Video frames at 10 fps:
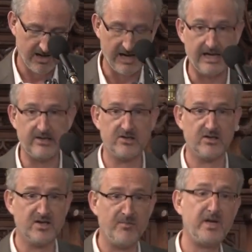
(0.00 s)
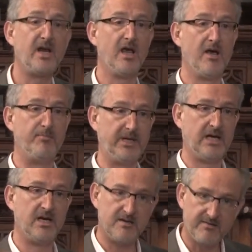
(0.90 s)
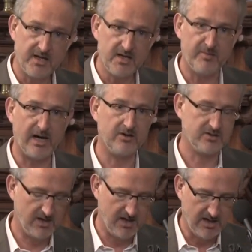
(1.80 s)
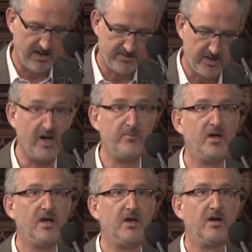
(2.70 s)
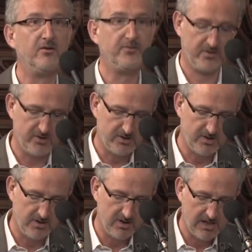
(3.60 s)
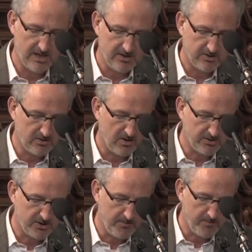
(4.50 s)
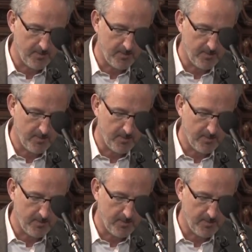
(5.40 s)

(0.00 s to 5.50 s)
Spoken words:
as somebody beginning to think about a lifetime of Christian scholarship.